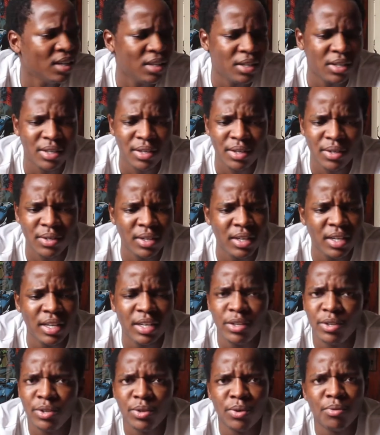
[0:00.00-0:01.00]
You know,
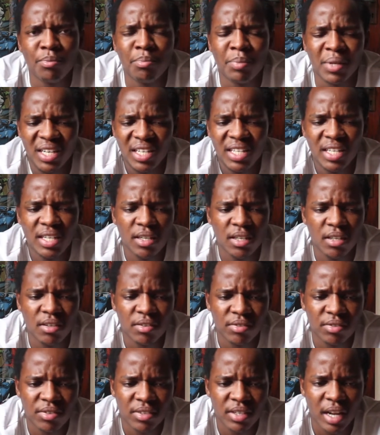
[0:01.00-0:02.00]
you don't
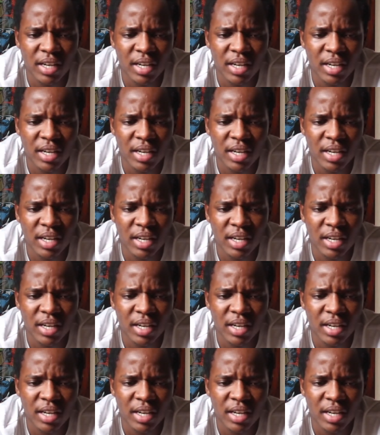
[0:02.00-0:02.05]
believe